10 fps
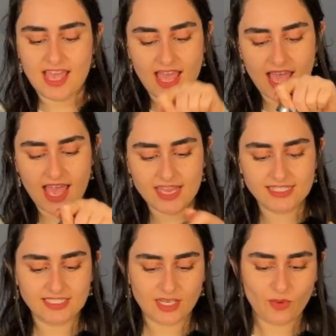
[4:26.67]

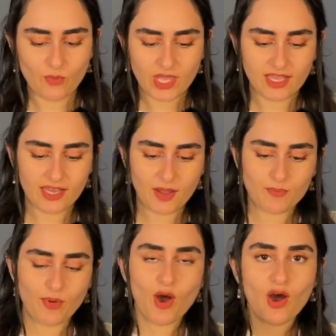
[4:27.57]
And we're gonna
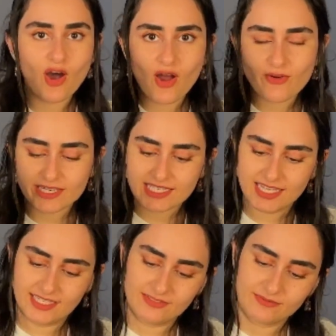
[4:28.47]
pour it in.